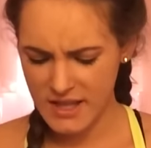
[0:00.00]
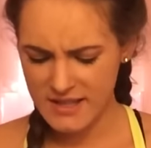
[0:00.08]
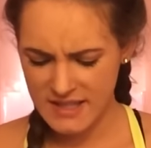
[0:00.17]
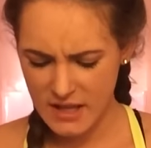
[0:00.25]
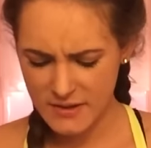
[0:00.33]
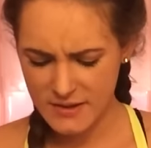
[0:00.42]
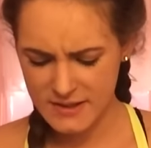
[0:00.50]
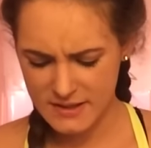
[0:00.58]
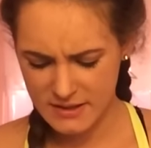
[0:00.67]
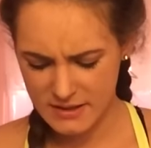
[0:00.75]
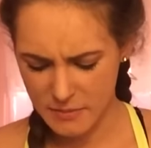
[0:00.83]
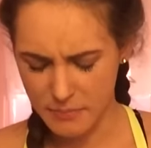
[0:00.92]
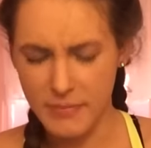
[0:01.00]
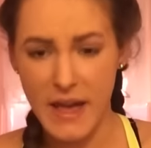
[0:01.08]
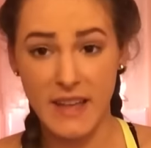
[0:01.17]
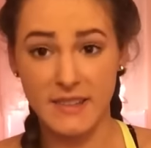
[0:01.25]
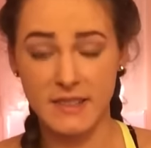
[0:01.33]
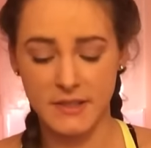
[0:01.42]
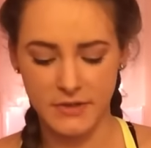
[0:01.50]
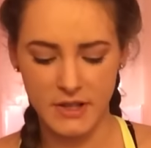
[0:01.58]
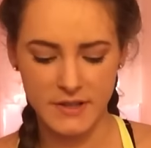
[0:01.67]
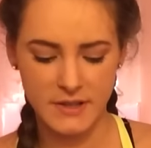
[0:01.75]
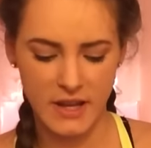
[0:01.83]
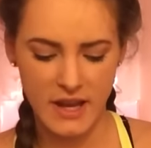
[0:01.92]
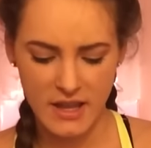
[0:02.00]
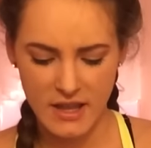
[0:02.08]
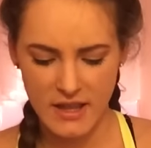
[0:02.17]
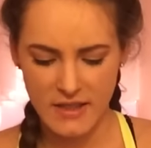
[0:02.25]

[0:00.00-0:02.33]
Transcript: that sounds the best first, okay?